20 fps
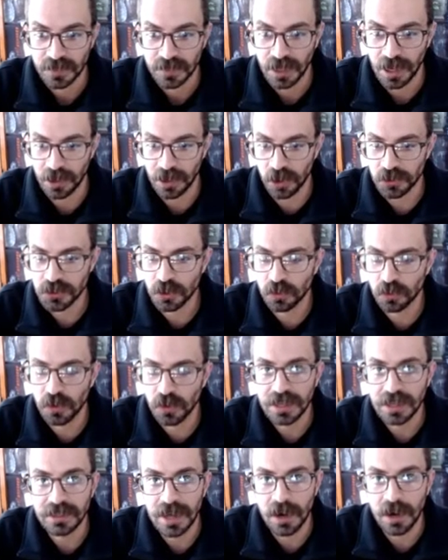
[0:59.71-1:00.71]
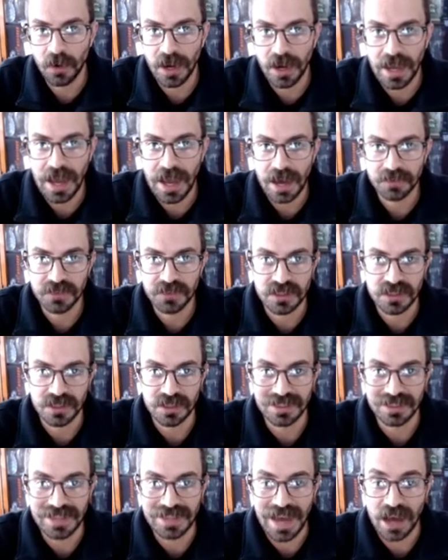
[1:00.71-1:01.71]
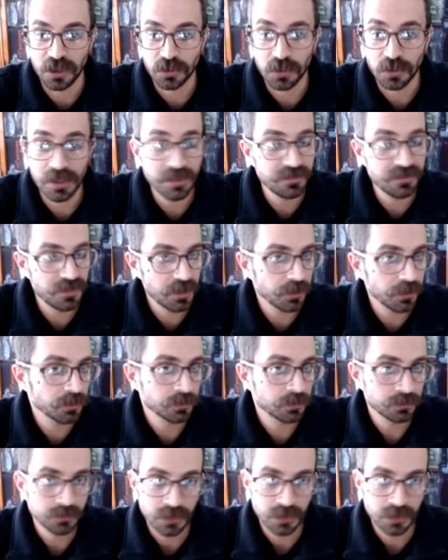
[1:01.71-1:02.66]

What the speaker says: And also right now I have this in gallery view.